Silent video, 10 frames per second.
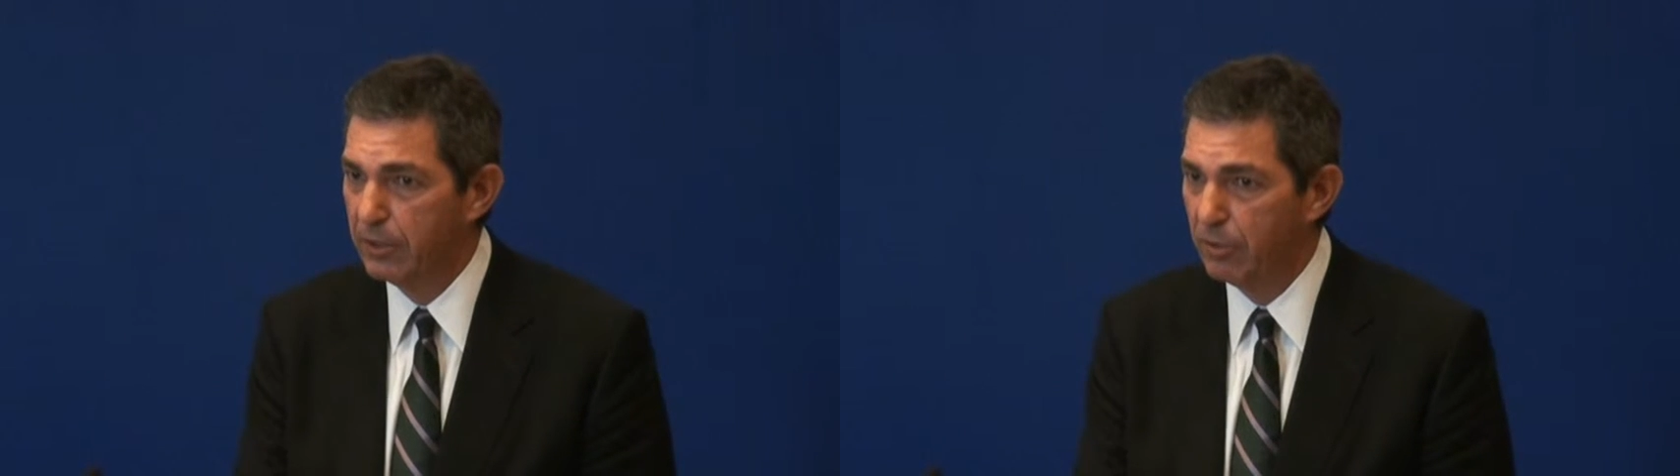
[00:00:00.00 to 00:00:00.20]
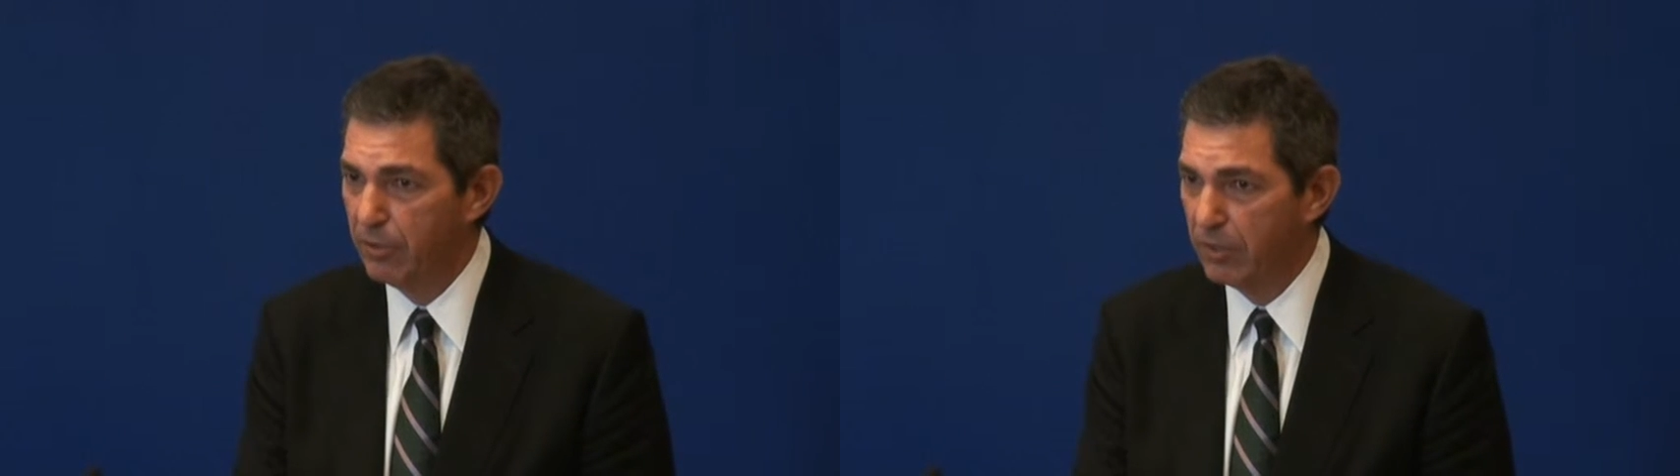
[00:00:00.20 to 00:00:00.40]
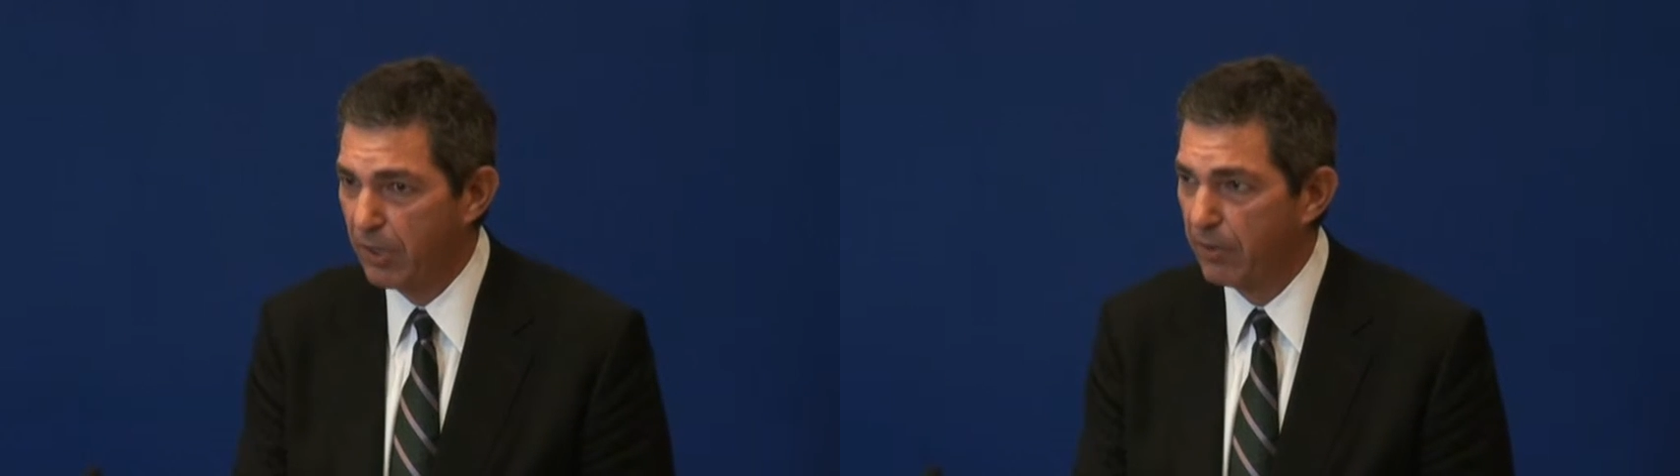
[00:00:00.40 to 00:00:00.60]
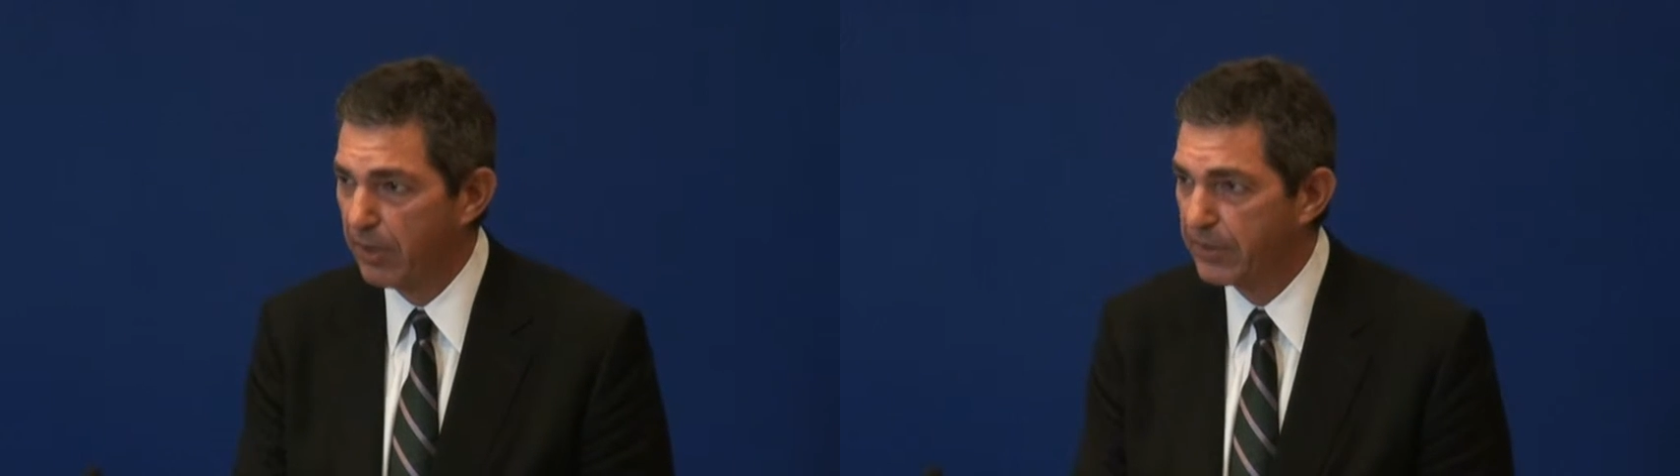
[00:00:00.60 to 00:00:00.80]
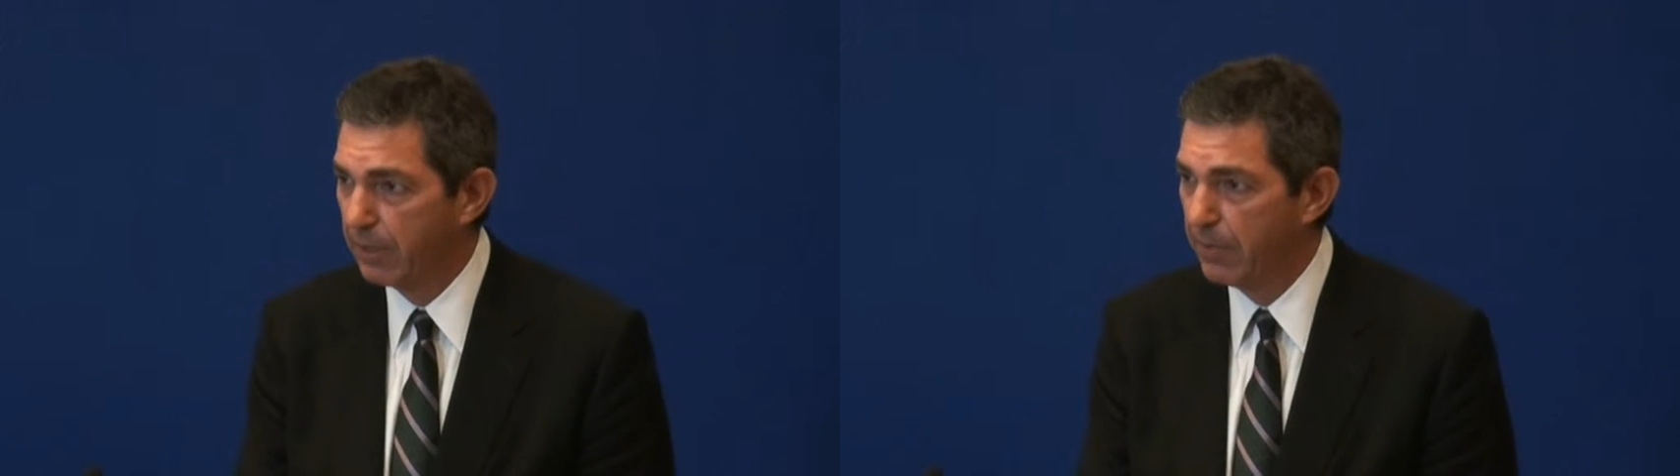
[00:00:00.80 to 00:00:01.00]
to the
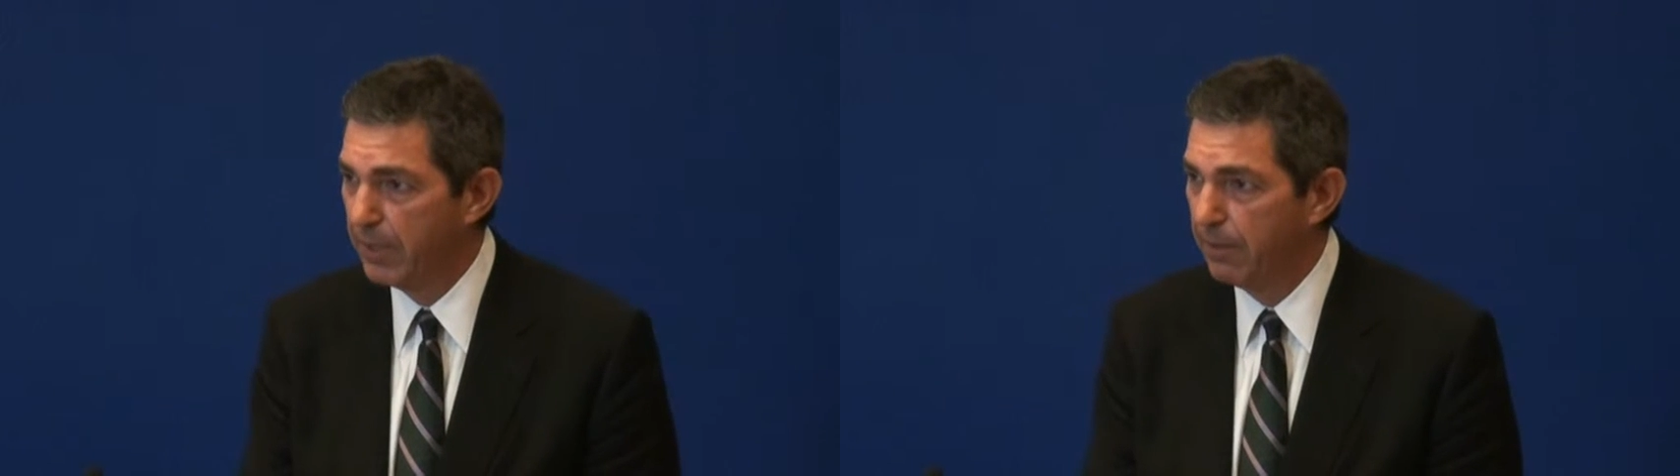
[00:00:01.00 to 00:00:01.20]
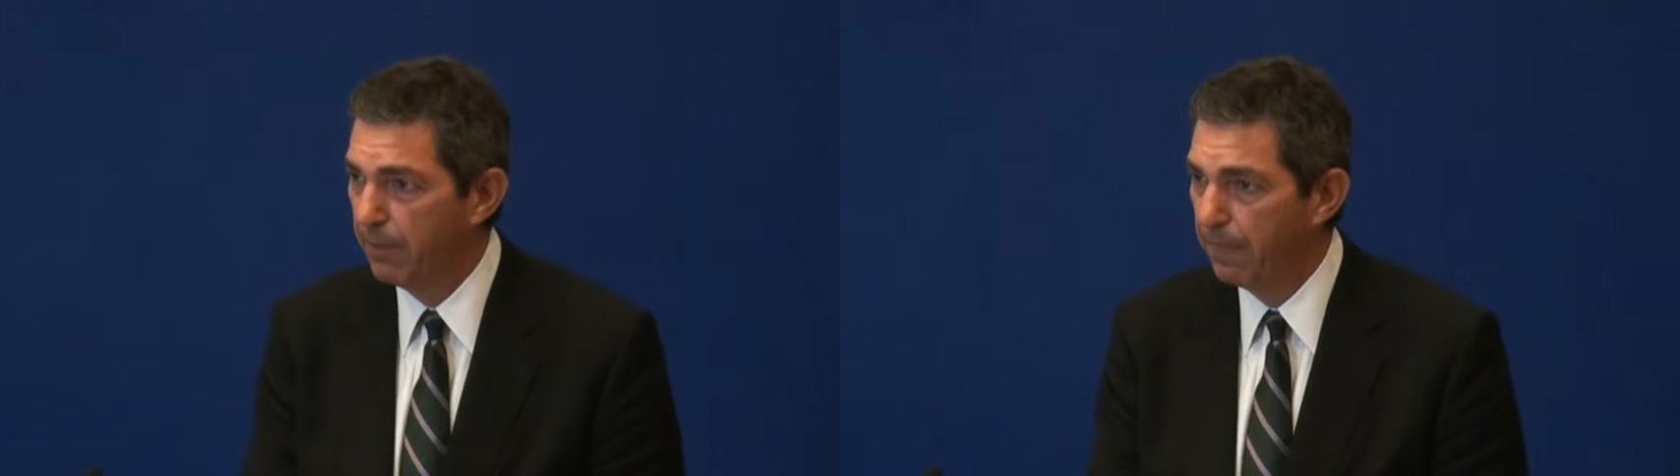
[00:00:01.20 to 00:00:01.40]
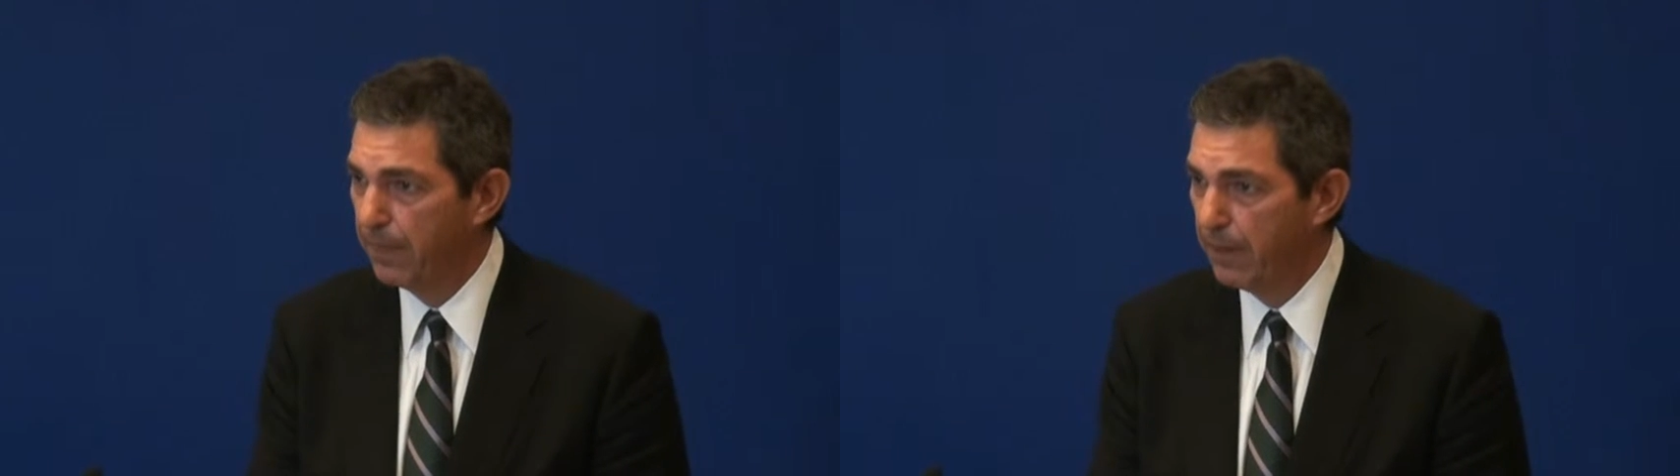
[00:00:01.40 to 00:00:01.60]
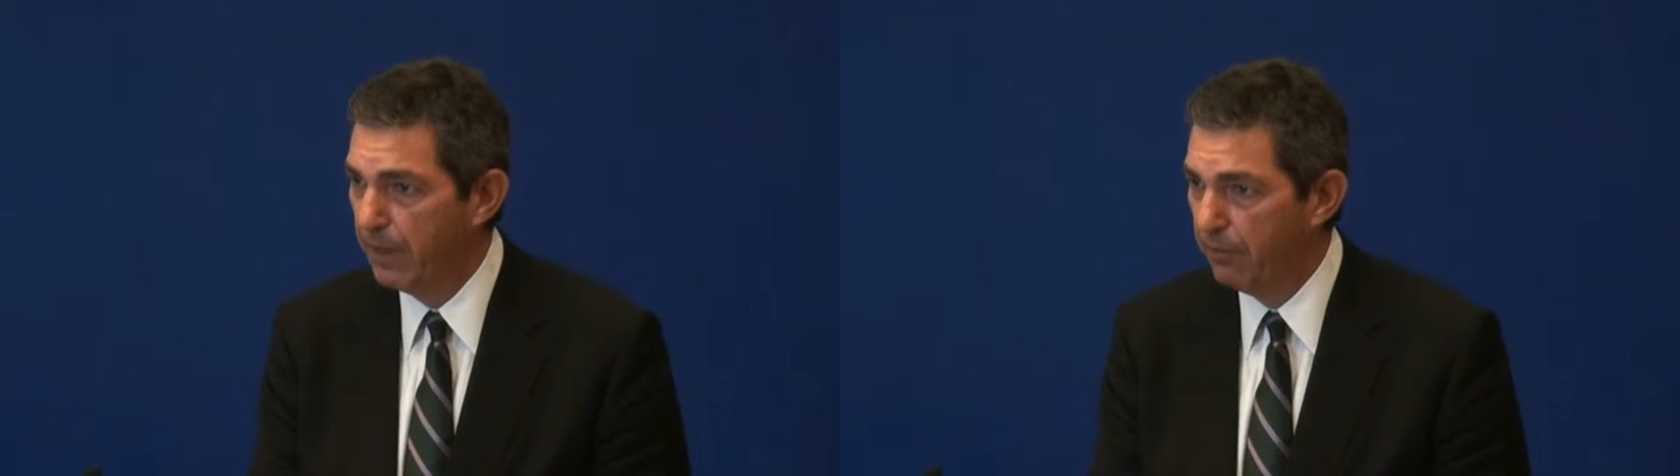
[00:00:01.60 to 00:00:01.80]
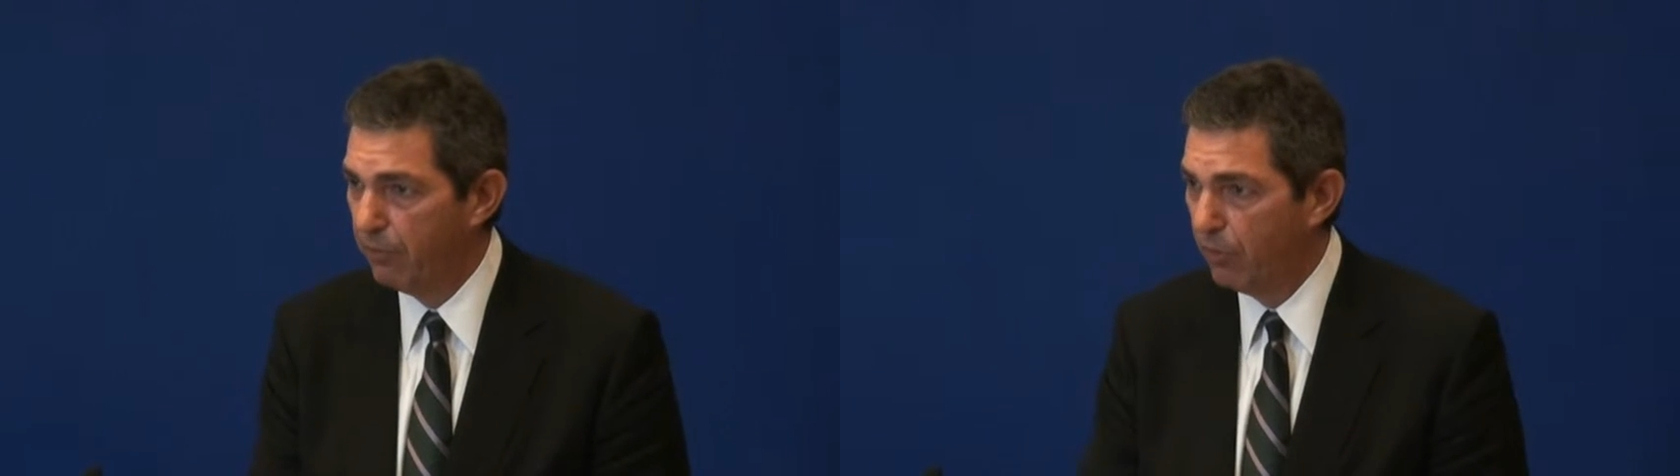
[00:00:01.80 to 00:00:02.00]
General Assembly
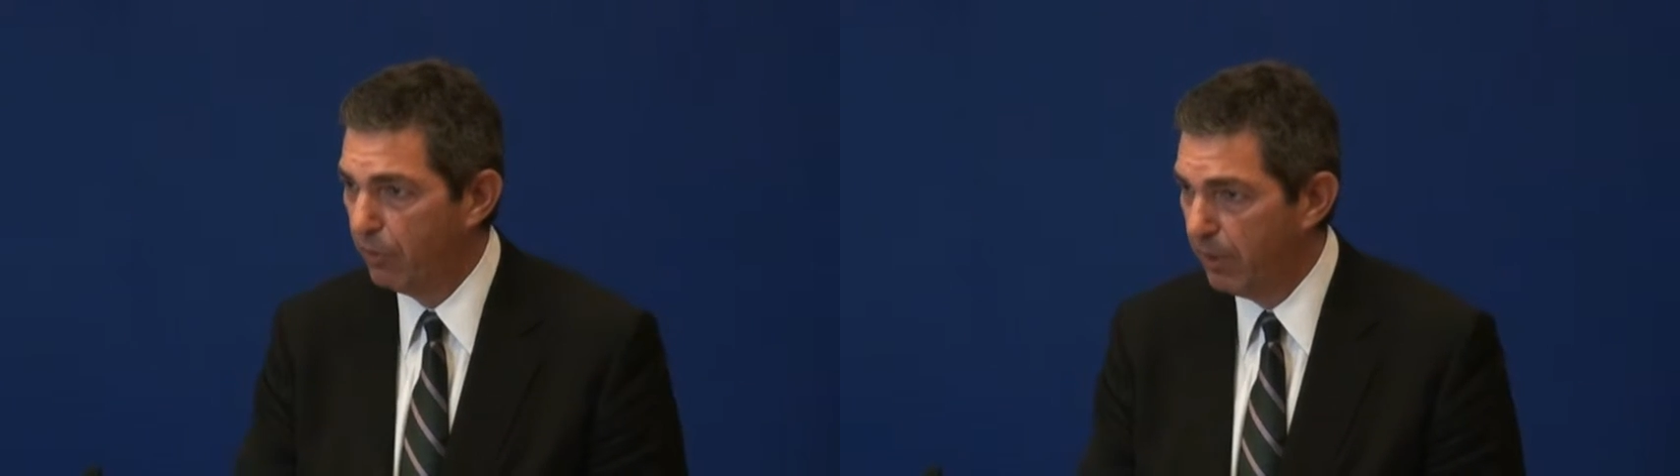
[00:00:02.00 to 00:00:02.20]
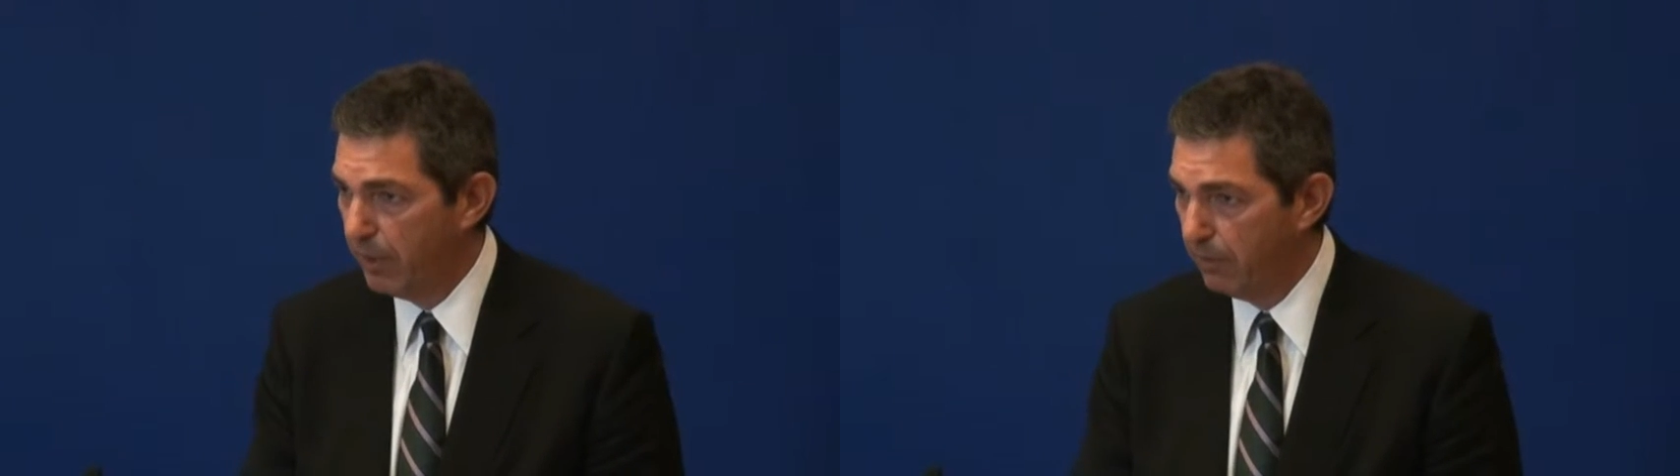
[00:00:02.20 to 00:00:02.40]
for